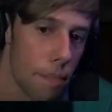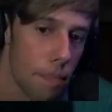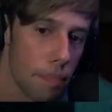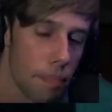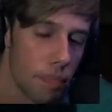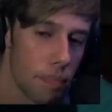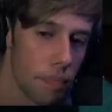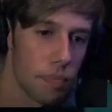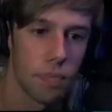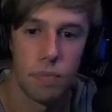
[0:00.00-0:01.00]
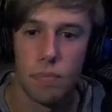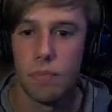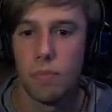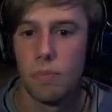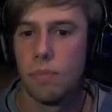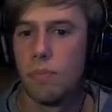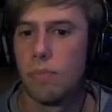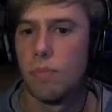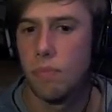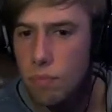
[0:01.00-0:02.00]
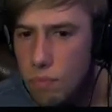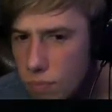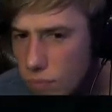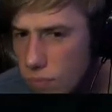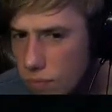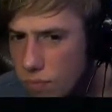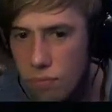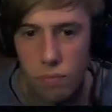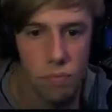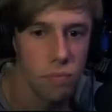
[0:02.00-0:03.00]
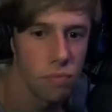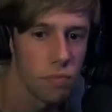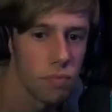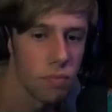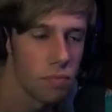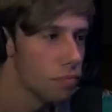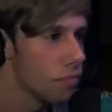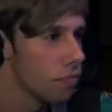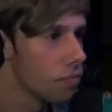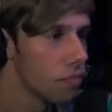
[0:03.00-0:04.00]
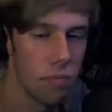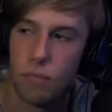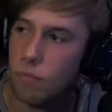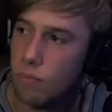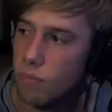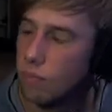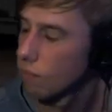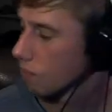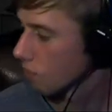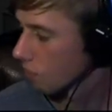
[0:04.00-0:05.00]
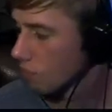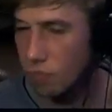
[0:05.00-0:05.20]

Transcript: (no one is talking)